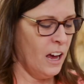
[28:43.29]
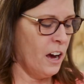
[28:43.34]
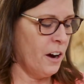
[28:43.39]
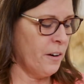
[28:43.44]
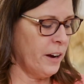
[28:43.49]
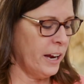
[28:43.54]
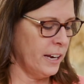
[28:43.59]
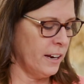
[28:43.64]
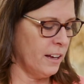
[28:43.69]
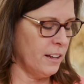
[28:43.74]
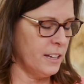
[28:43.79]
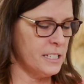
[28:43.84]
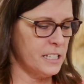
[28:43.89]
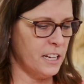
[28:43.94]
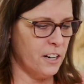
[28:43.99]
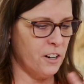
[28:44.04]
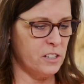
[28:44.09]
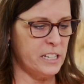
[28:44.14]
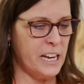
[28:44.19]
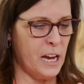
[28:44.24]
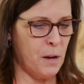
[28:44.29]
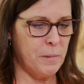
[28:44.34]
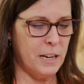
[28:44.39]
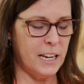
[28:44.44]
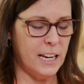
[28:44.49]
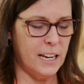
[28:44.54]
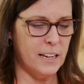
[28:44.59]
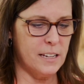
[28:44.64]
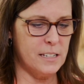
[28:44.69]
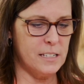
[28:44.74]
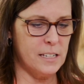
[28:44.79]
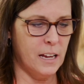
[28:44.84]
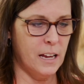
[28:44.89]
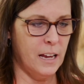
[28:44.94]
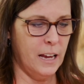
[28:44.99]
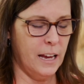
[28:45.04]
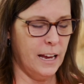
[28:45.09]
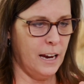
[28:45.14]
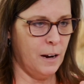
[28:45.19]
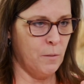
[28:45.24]
Okay, now let's get our tapping hand,
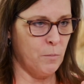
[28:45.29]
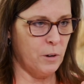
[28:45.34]
and